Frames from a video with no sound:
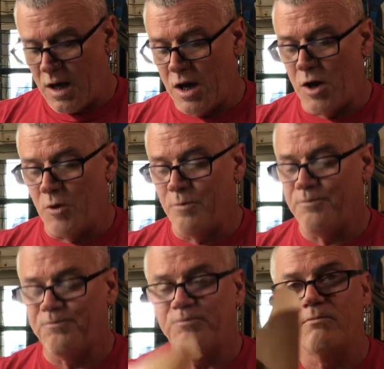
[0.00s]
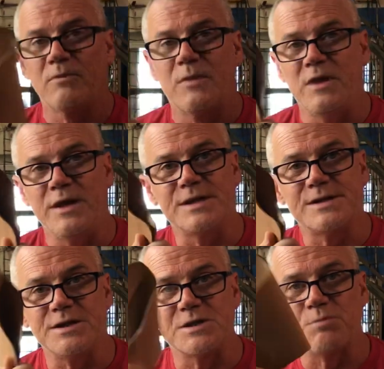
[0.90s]
line. This
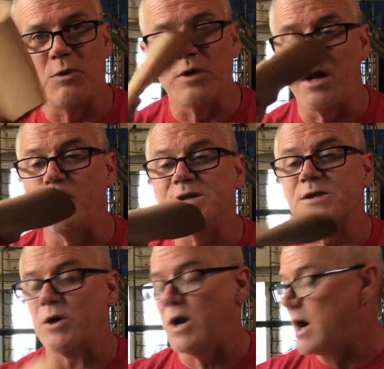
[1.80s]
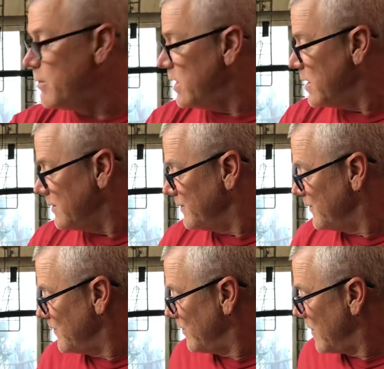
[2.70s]
I just pulled out of my scrap bin,
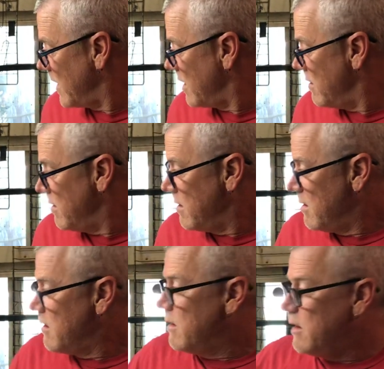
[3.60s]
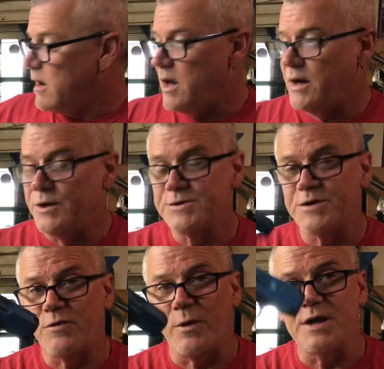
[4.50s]
and here's a
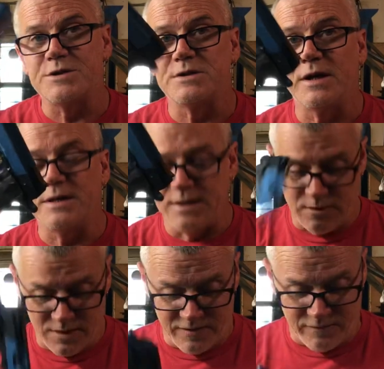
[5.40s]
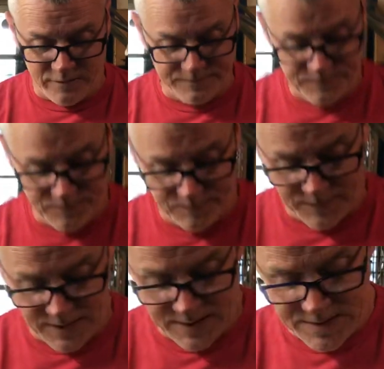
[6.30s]
3-inch 1911.
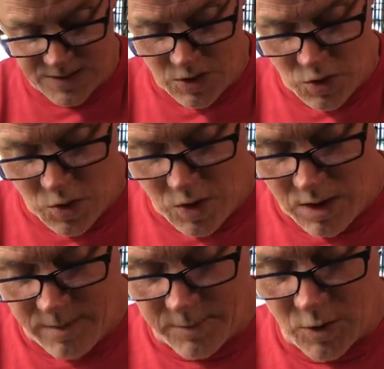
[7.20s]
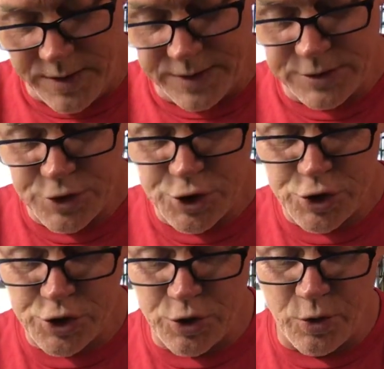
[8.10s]
So I'm going to
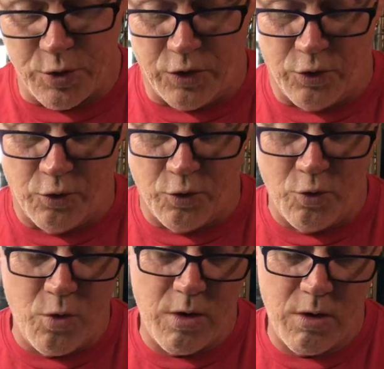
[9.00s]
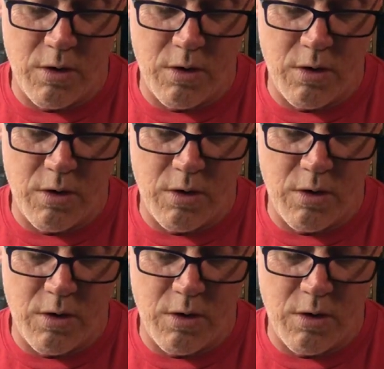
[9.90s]
show you